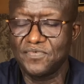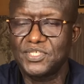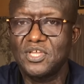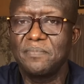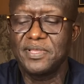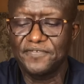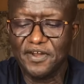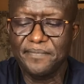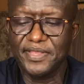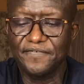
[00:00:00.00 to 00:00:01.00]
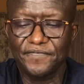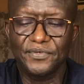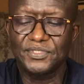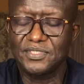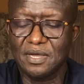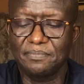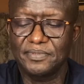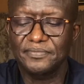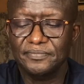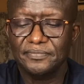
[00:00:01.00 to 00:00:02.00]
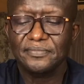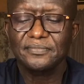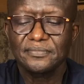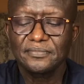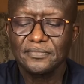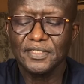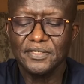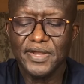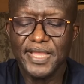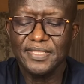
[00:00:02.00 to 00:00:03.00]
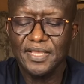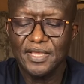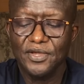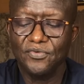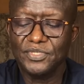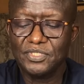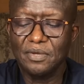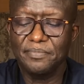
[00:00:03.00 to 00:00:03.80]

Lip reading: we stop metformin, full stop, right? We stop